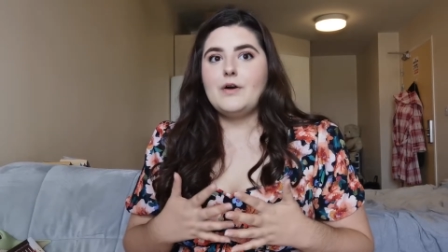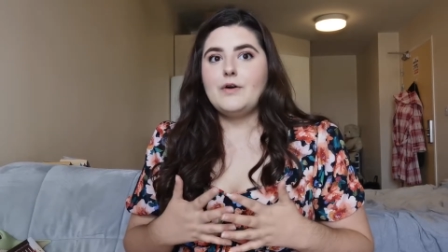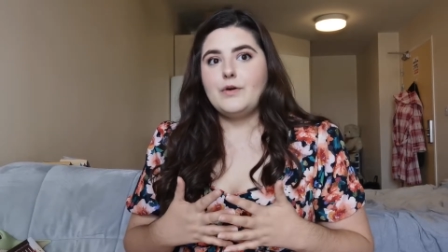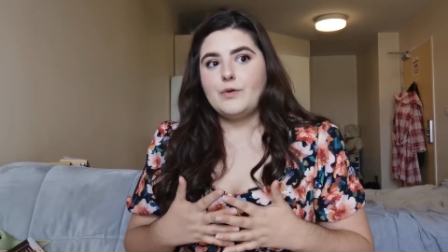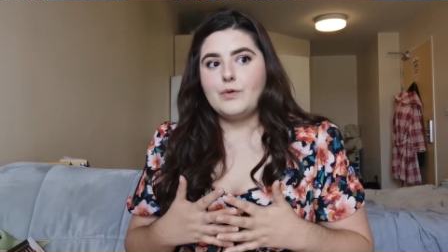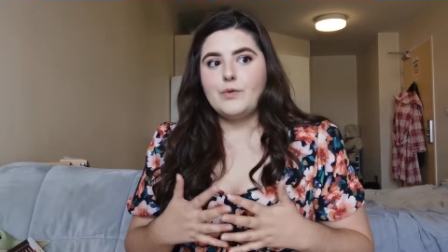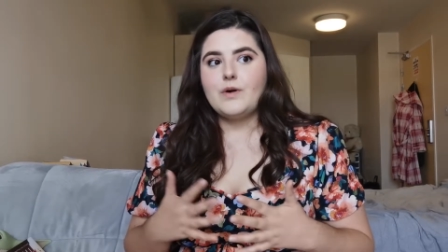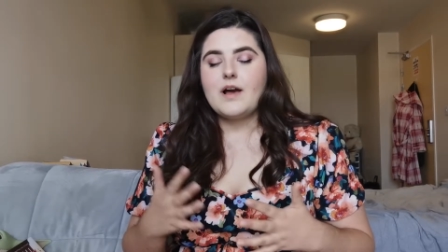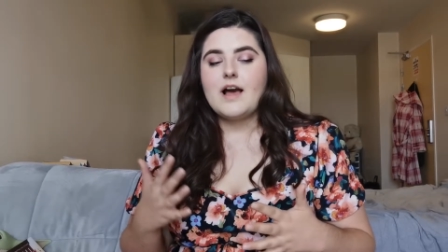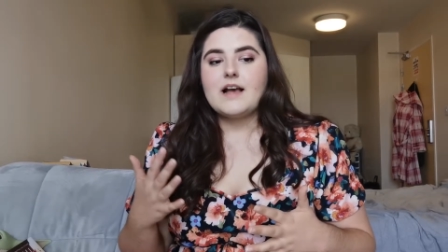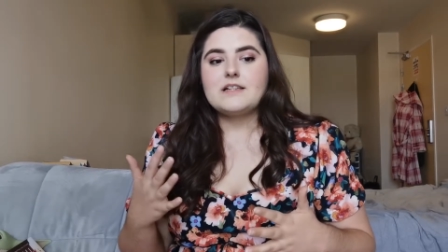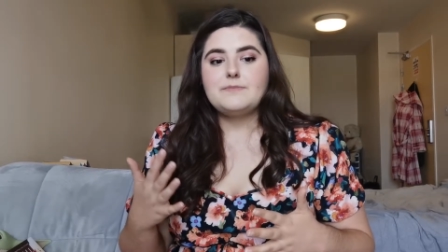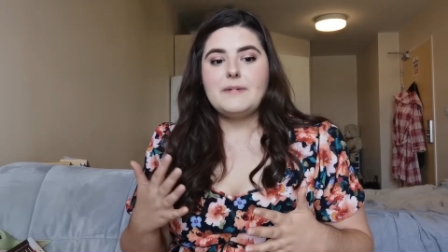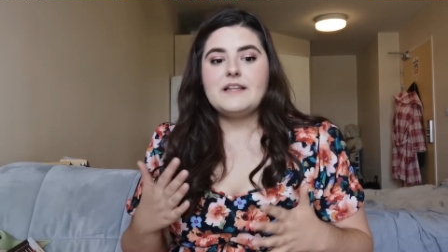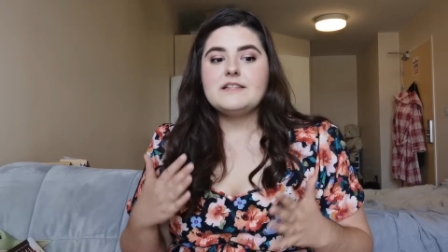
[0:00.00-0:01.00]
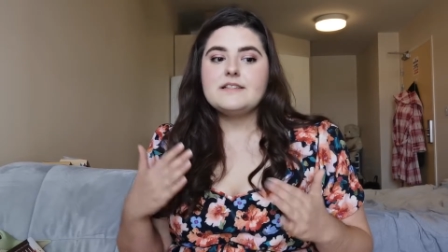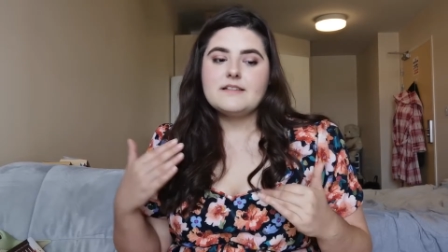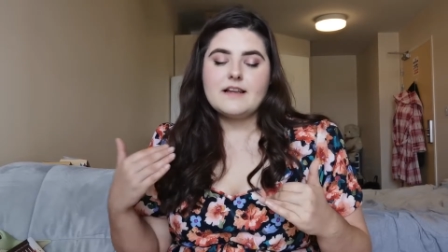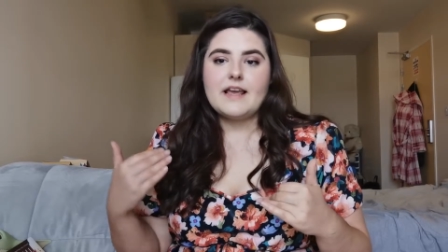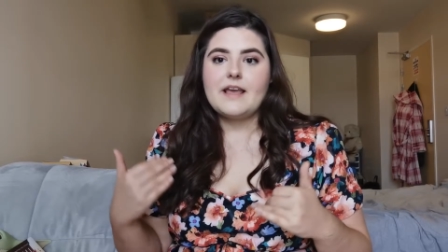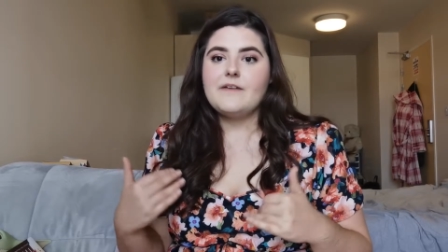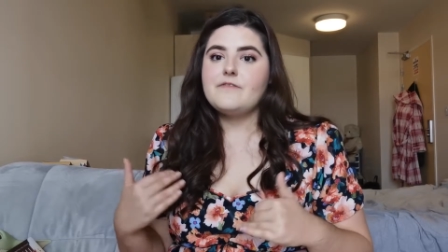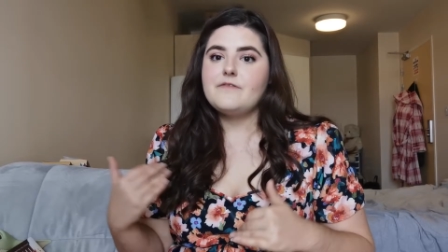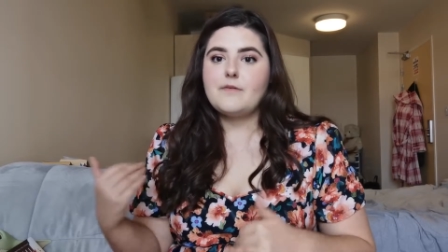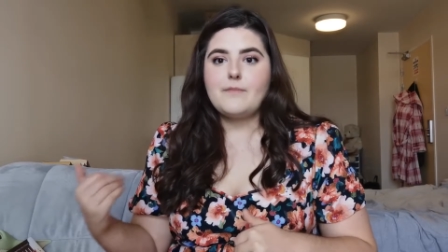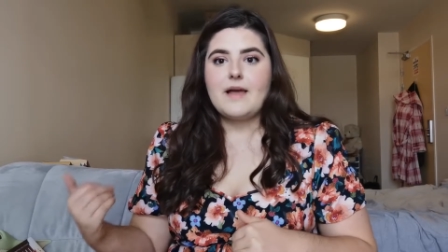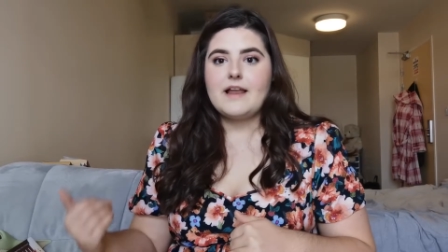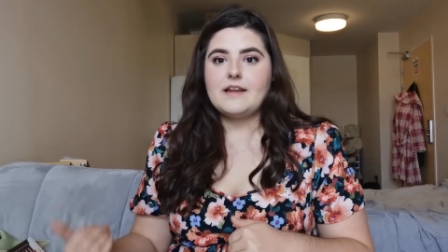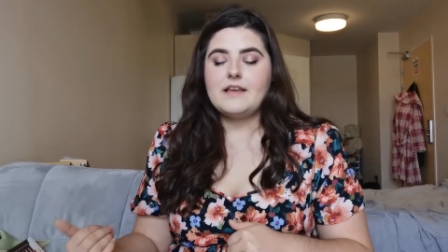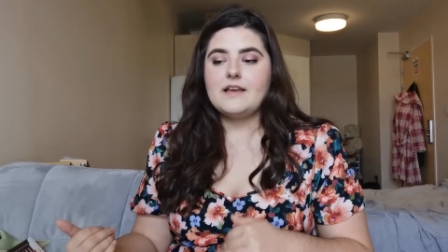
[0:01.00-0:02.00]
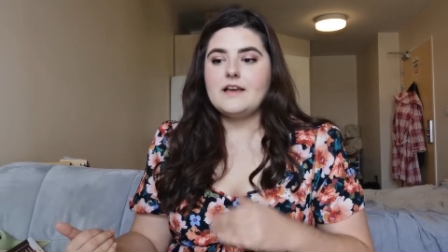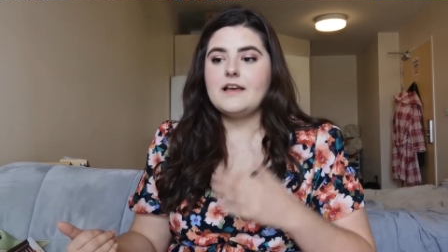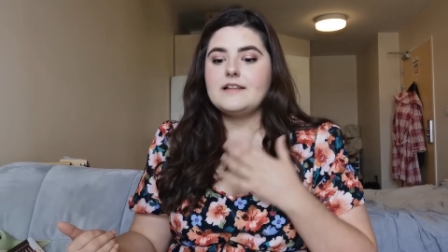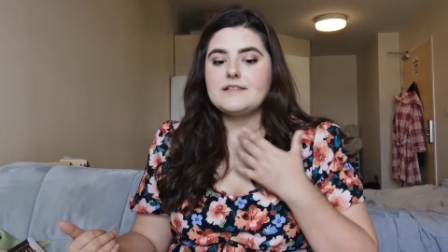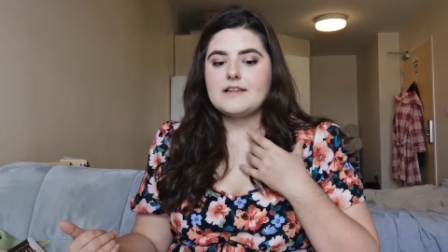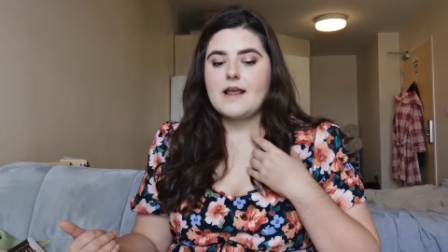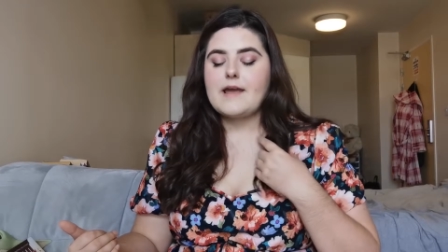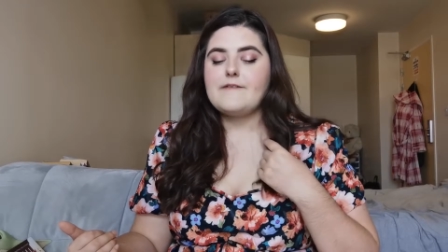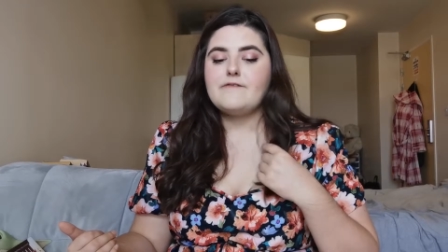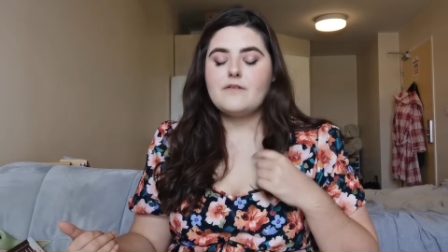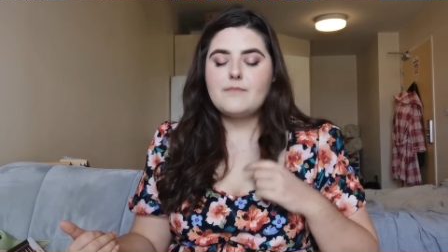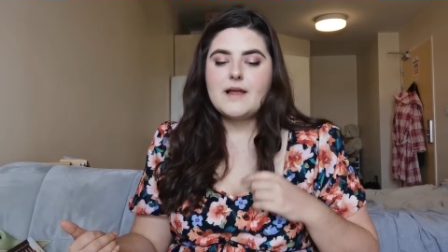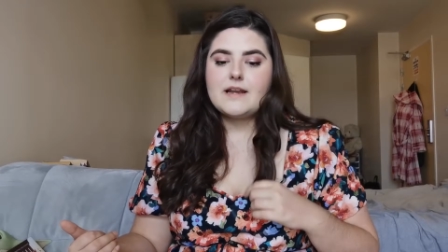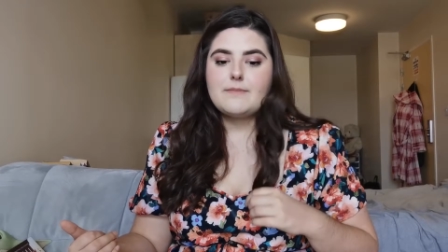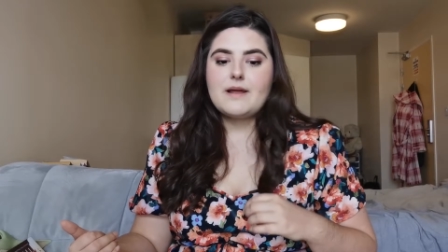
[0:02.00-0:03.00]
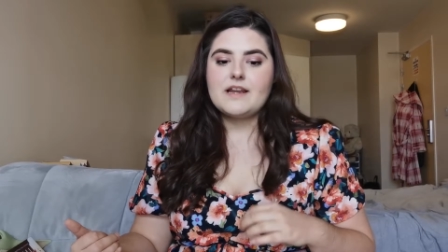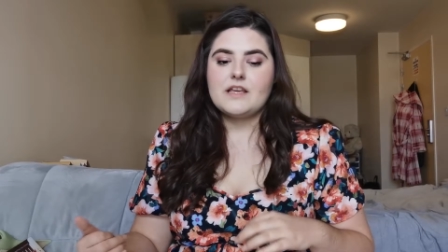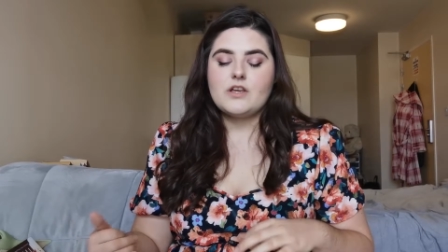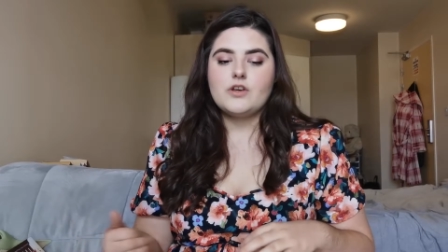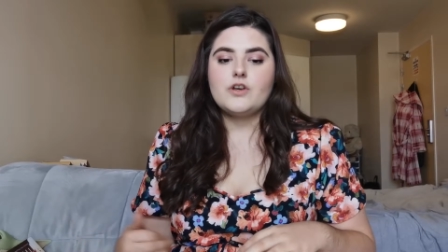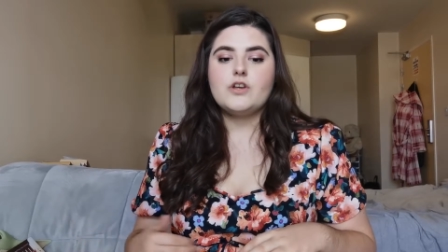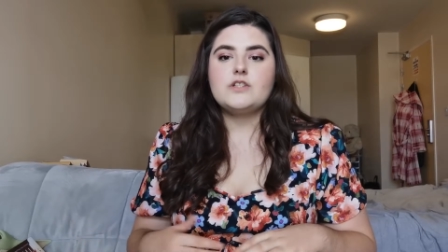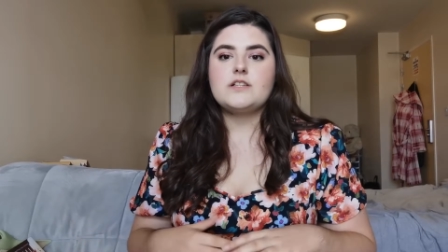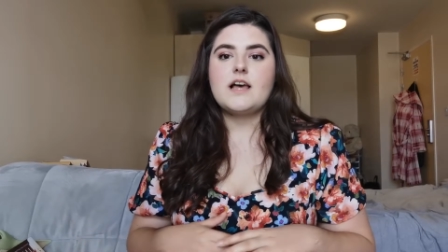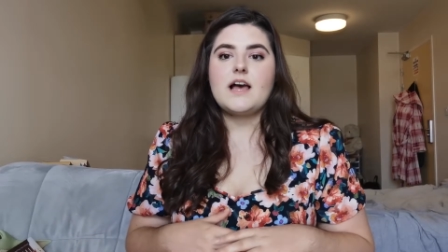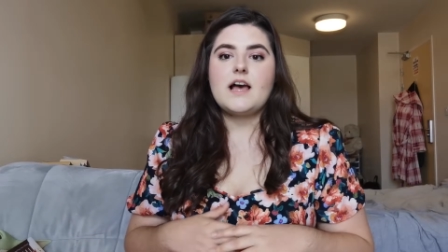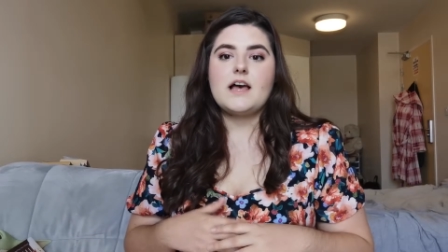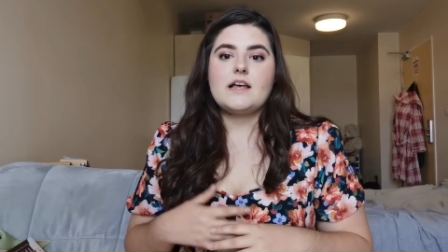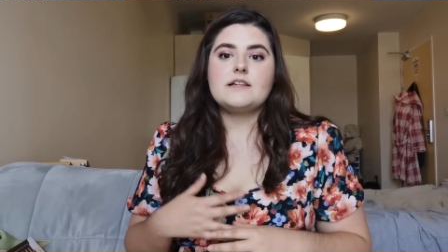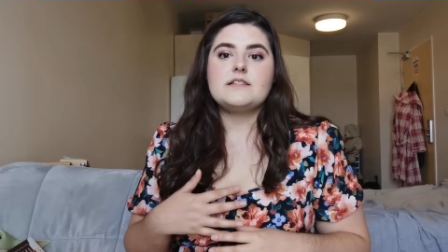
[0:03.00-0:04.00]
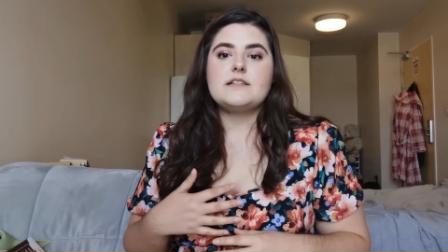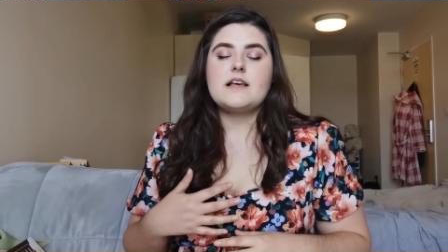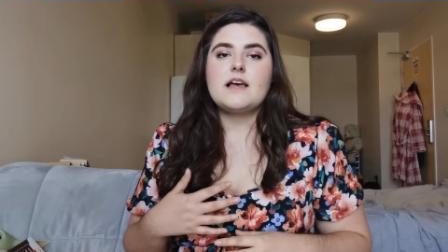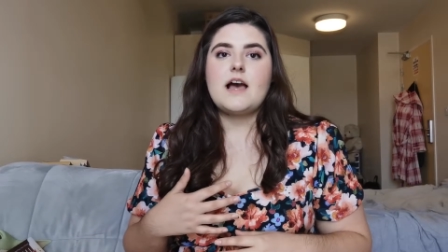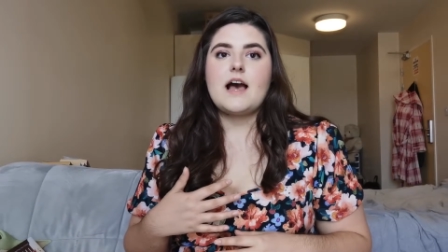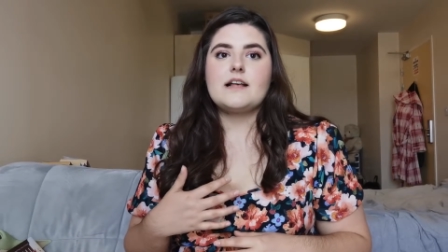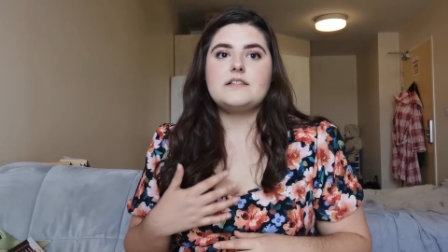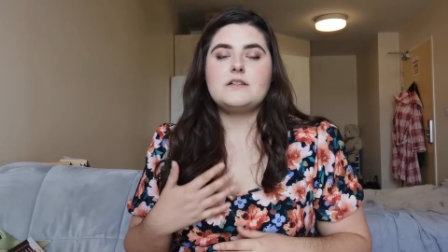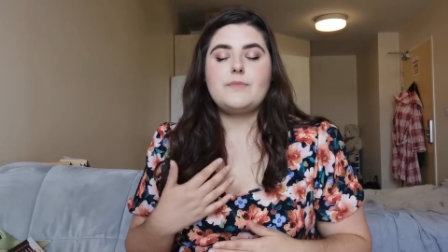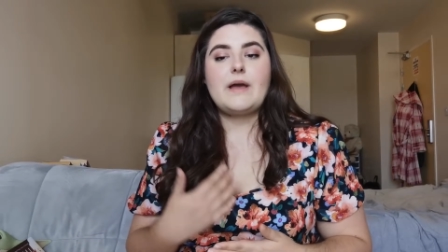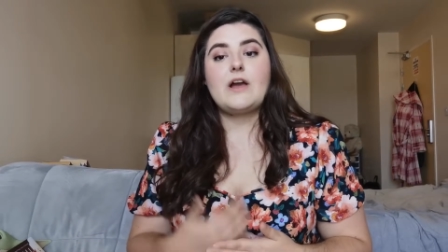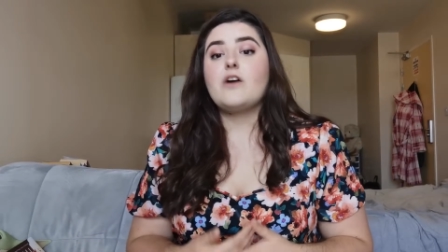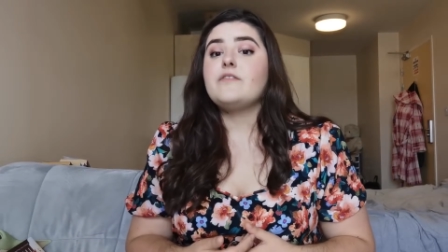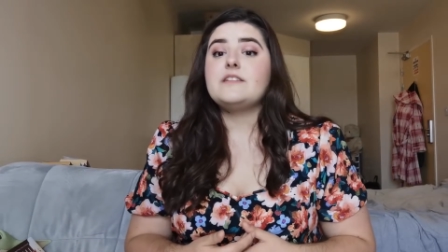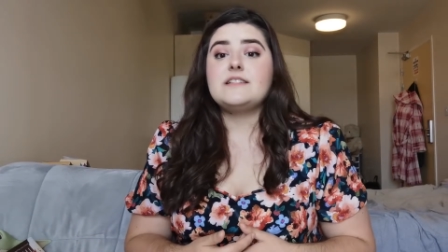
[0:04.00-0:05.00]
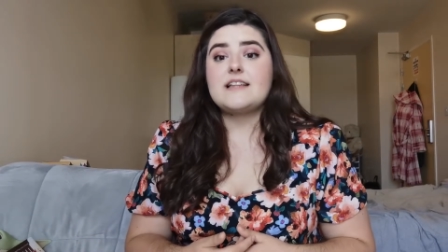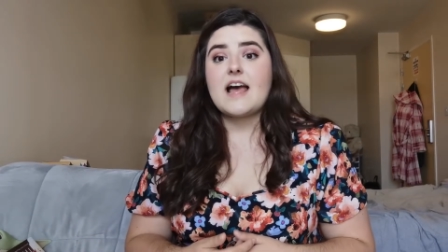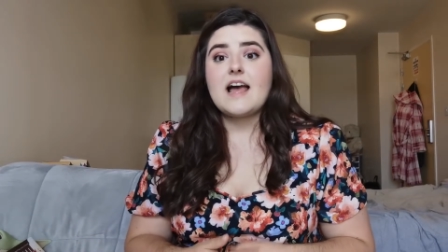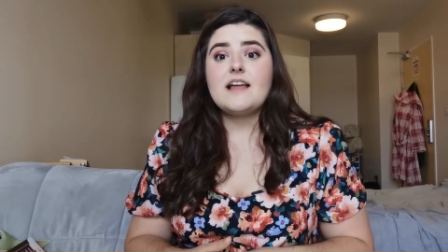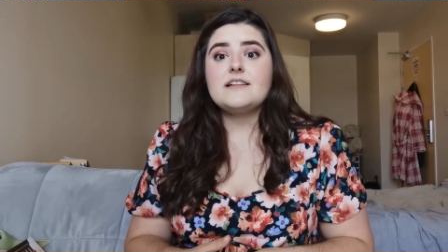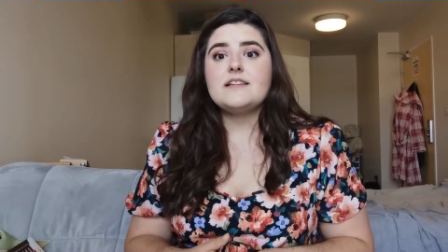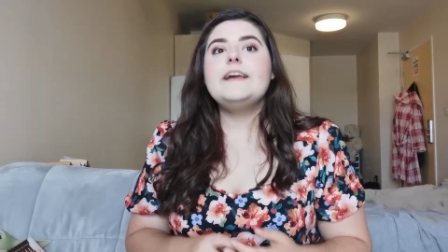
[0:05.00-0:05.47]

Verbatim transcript: who has been enslaved for many years and has to pay off his debt.